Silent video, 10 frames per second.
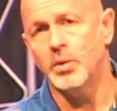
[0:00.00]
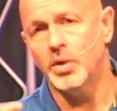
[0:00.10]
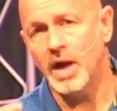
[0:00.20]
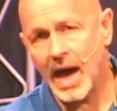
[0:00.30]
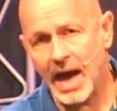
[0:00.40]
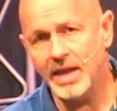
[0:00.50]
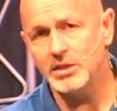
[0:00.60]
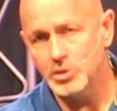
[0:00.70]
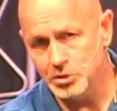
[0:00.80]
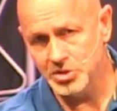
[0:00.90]
When I
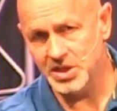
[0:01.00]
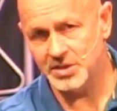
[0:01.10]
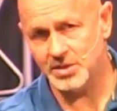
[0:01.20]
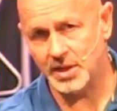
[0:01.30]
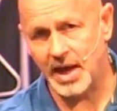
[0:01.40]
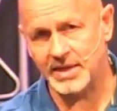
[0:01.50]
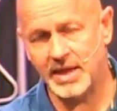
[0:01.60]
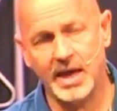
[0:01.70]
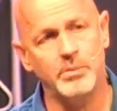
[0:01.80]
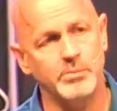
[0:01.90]
lose it, I
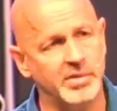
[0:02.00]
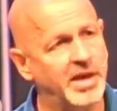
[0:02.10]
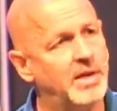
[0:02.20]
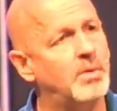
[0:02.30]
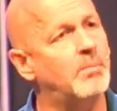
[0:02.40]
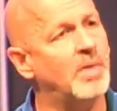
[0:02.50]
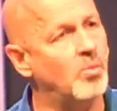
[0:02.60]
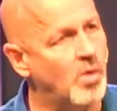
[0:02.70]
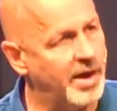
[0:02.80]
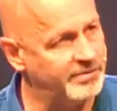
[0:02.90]
can't blame
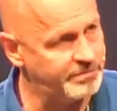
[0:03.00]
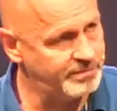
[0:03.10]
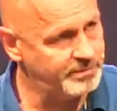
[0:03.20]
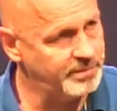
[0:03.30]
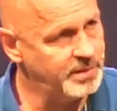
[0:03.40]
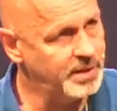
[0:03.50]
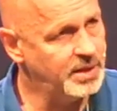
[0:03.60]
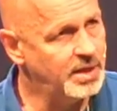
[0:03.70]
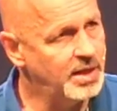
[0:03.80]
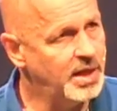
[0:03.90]
my wife.
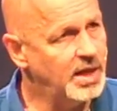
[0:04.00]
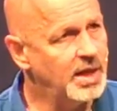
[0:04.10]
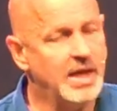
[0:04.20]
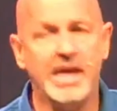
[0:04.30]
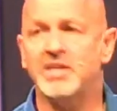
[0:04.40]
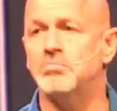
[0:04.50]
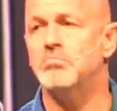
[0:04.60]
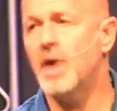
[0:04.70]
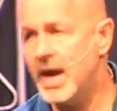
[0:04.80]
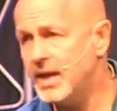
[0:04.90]
It's
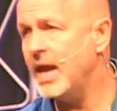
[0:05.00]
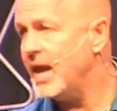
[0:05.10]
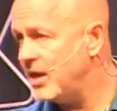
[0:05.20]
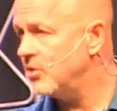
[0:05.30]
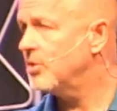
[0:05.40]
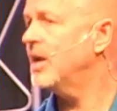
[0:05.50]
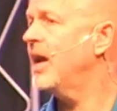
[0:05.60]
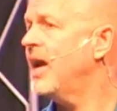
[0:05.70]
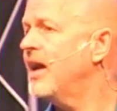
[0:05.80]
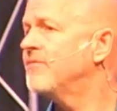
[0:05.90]
my anger,
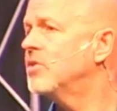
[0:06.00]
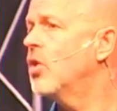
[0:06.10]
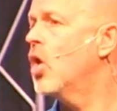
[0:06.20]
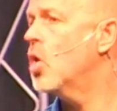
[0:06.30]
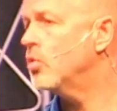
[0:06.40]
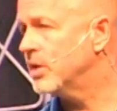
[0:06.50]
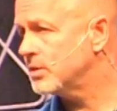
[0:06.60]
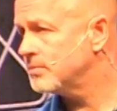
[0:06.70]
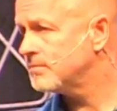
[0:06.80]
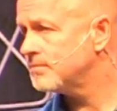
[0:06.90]
and I have to own it.